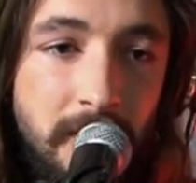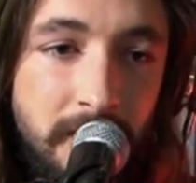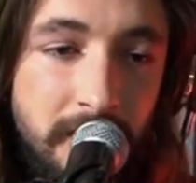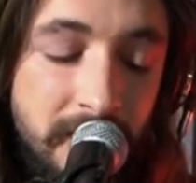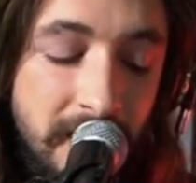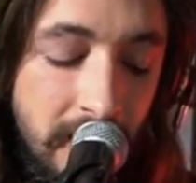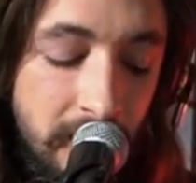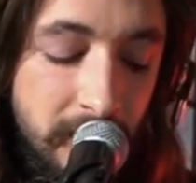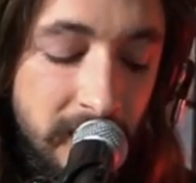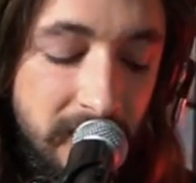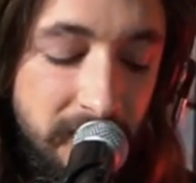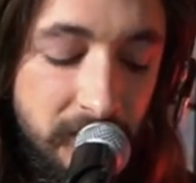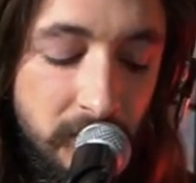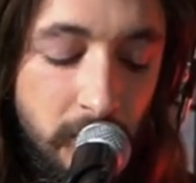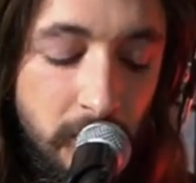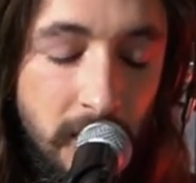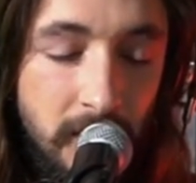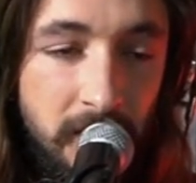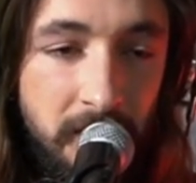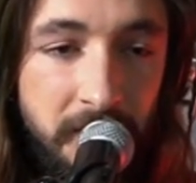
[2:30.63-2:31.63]
That will give you
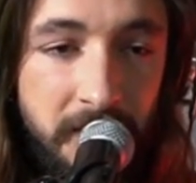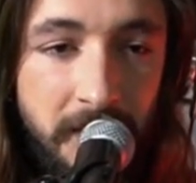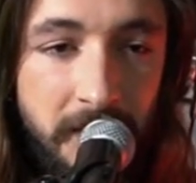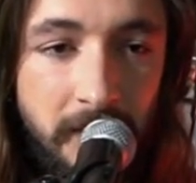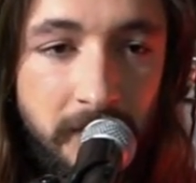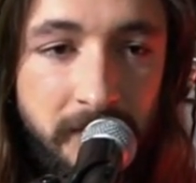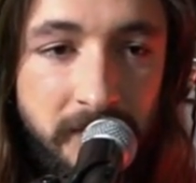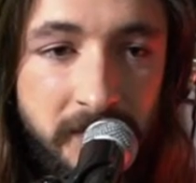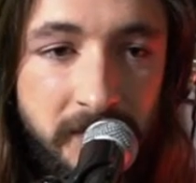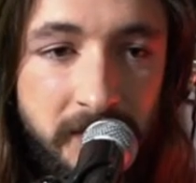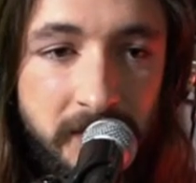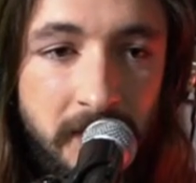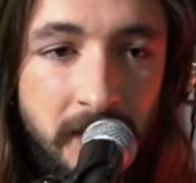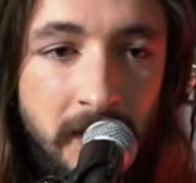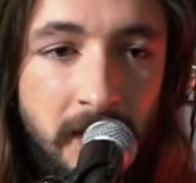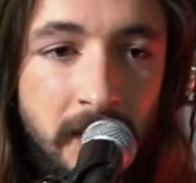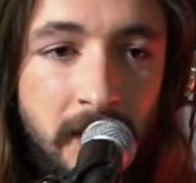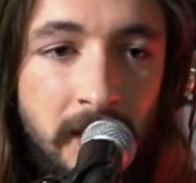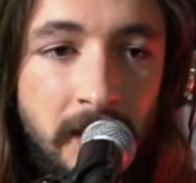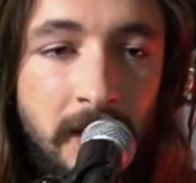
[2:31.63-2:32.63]
all of the notes
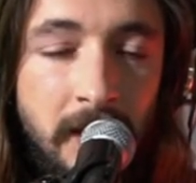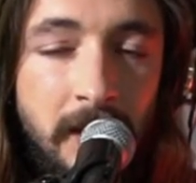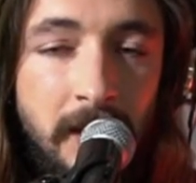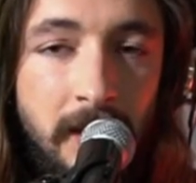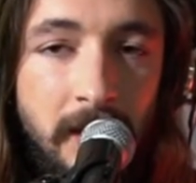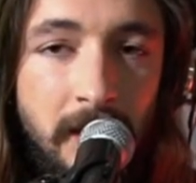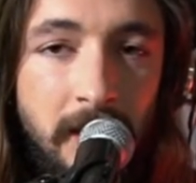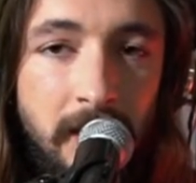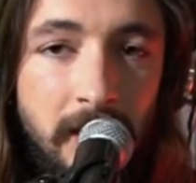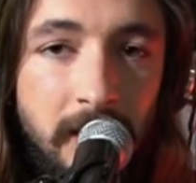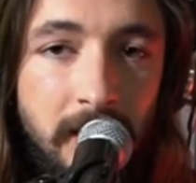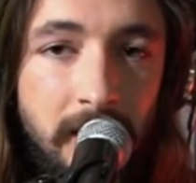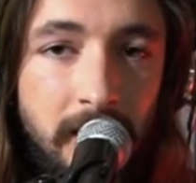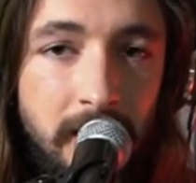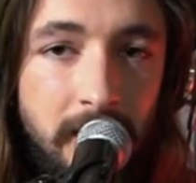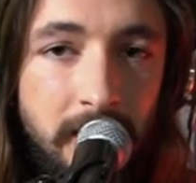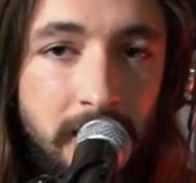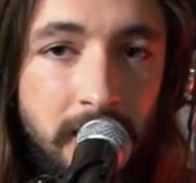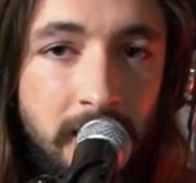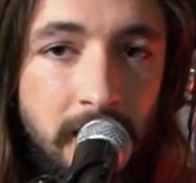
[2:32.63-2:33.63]

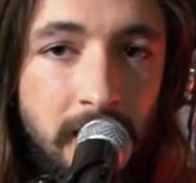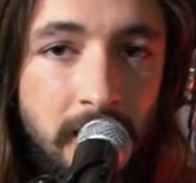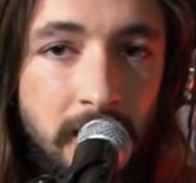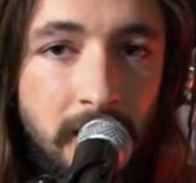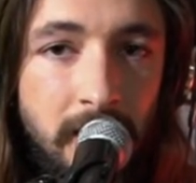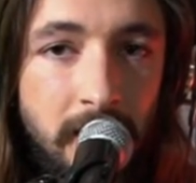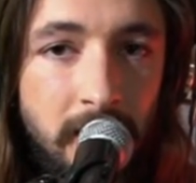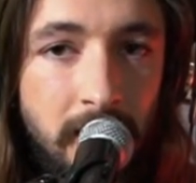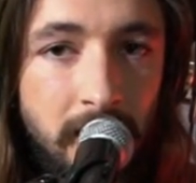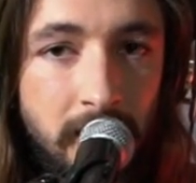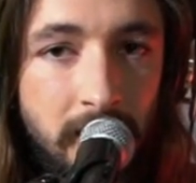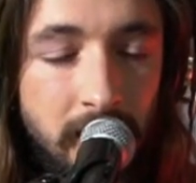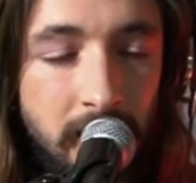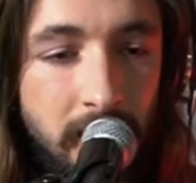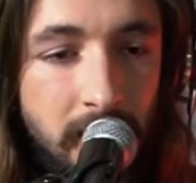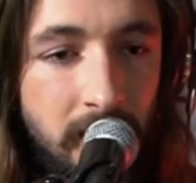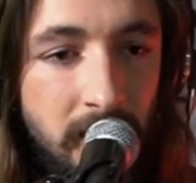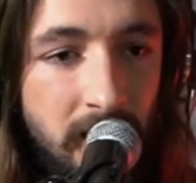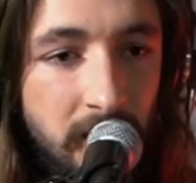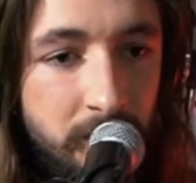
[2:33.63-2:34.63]
in
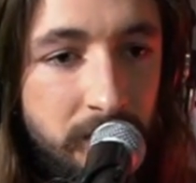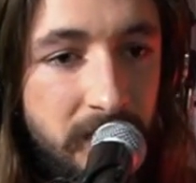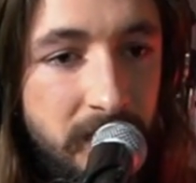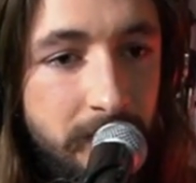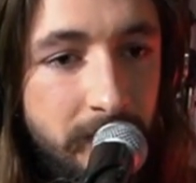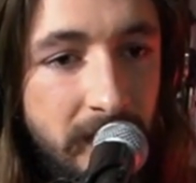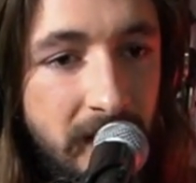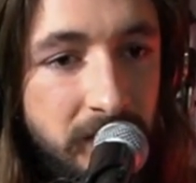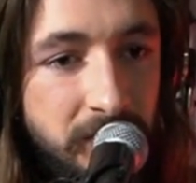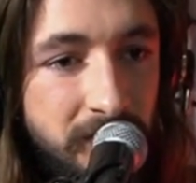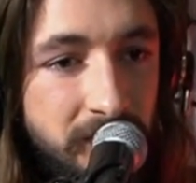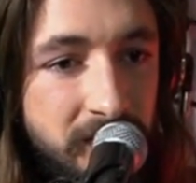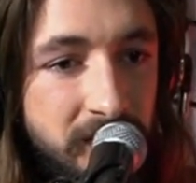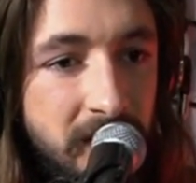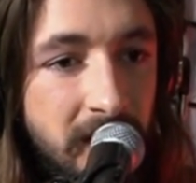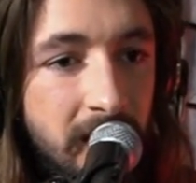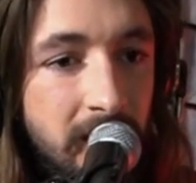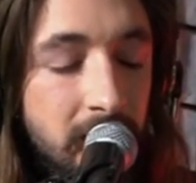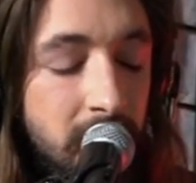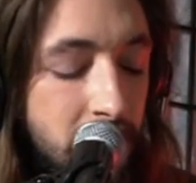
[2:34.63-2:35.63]
a B major
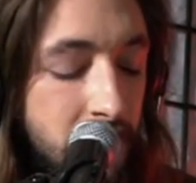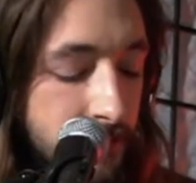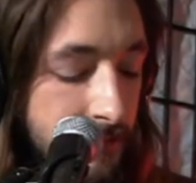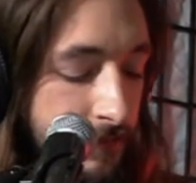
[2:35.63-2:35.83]
scale.